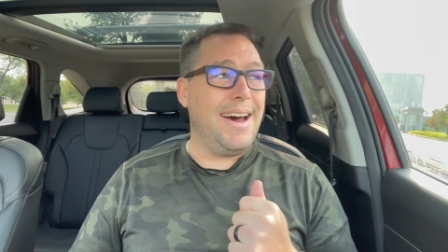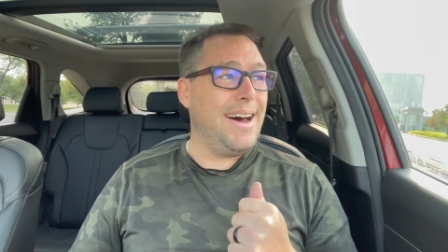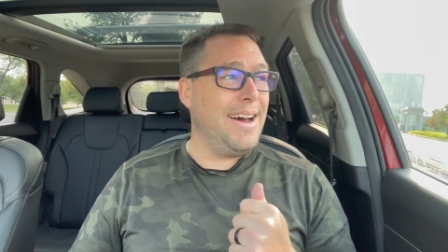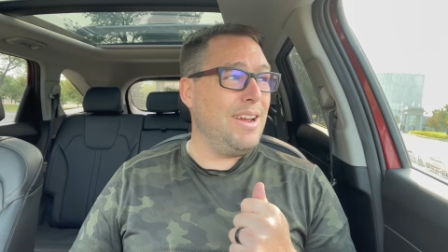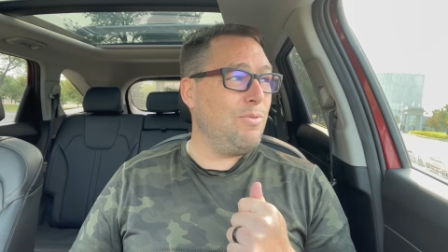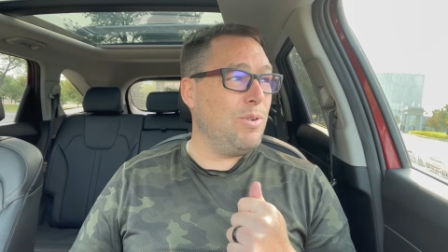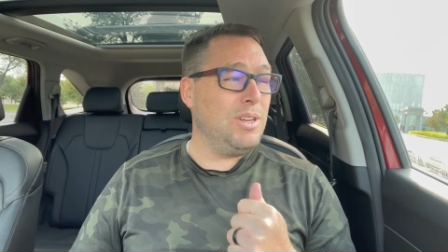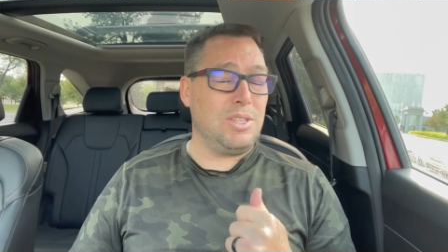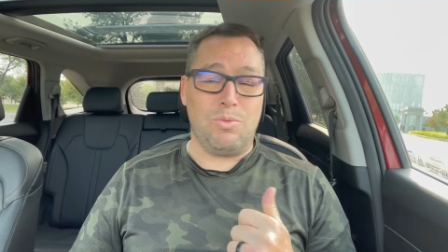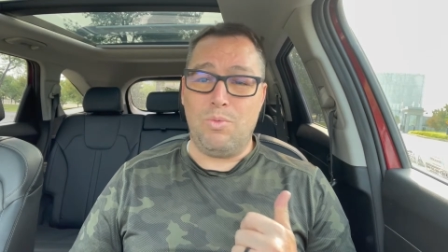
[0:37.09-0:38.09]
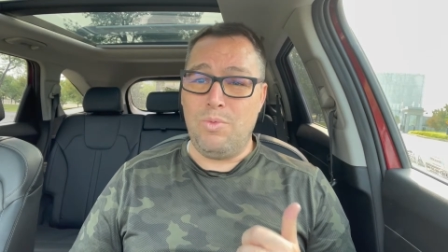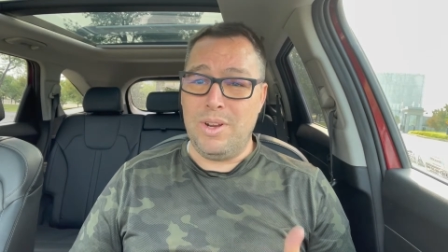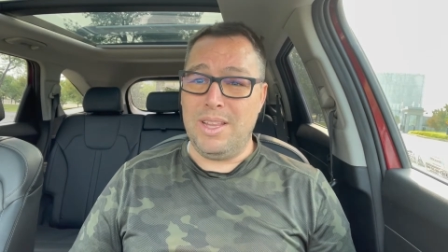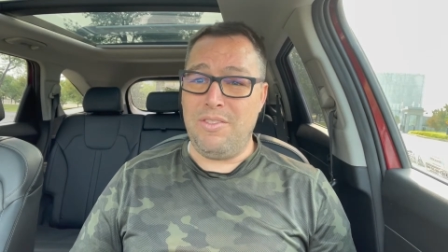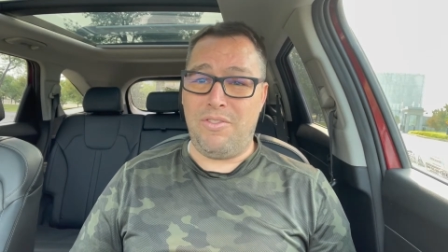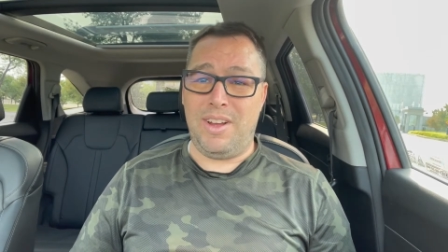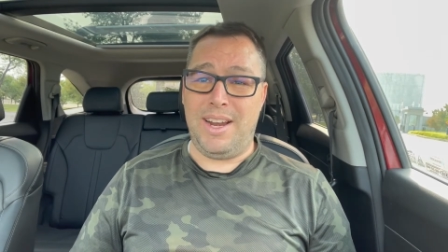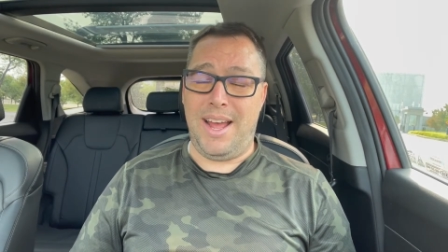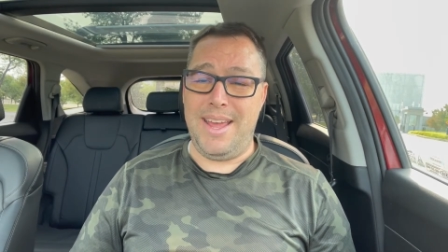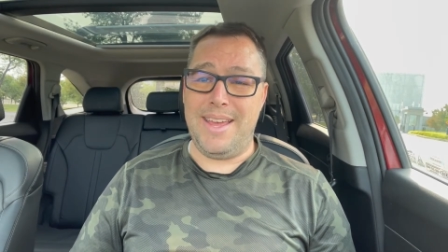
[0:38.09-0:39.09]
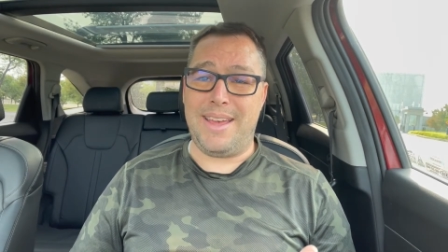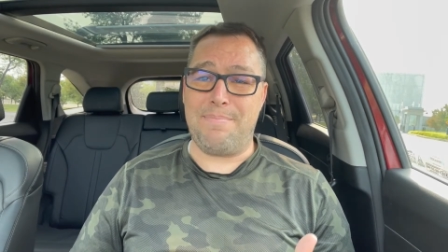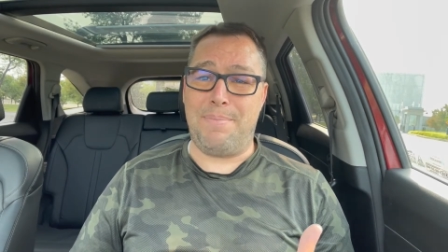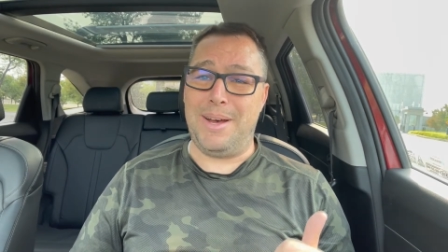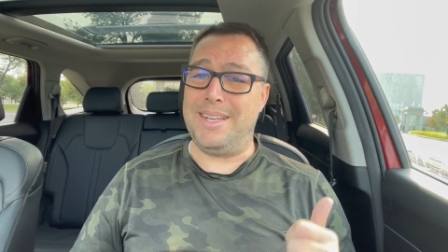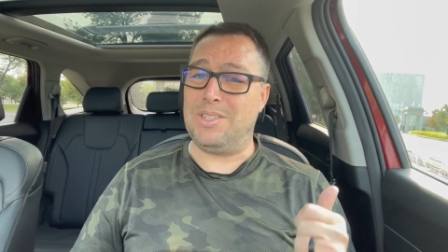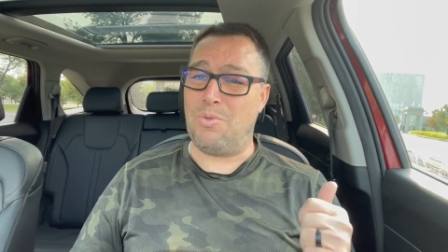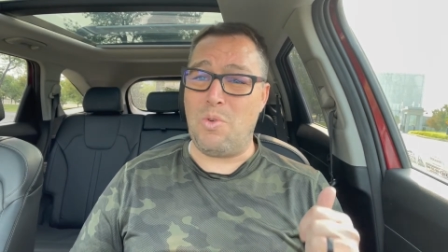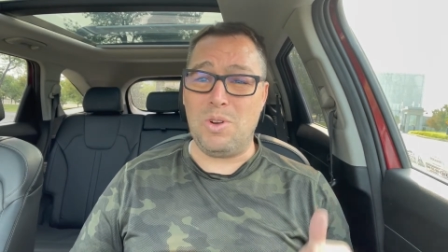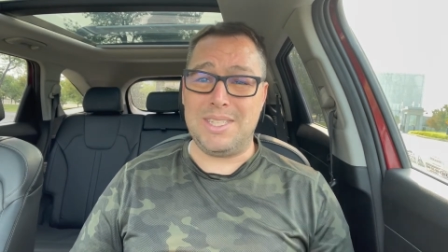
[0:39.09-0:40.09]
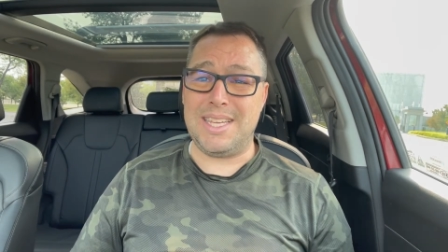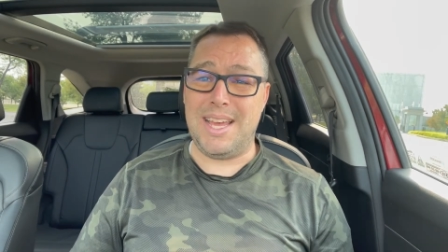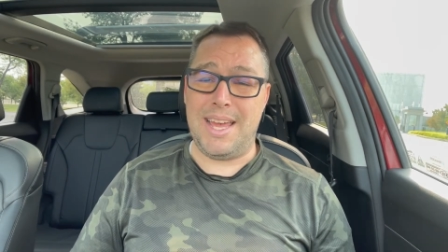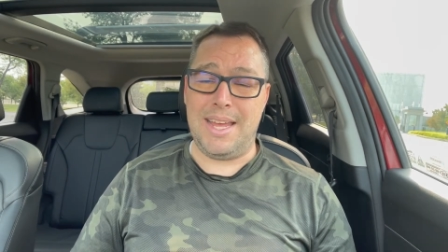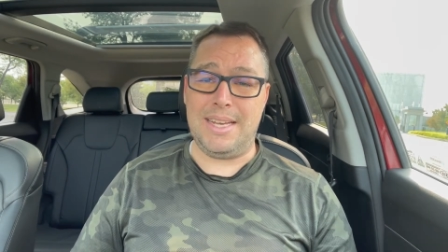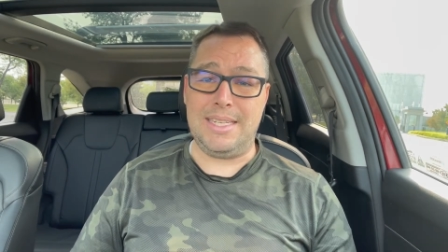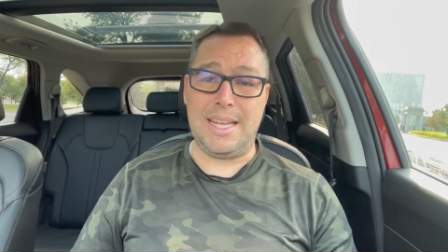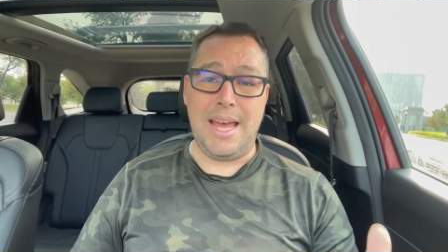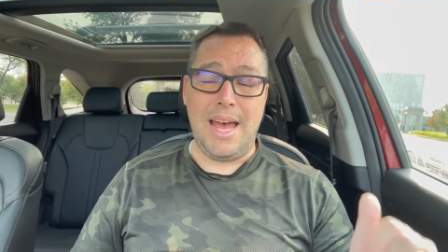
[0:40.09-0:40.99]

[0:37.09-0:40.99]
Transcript: It was a really fun hike, but towards the end,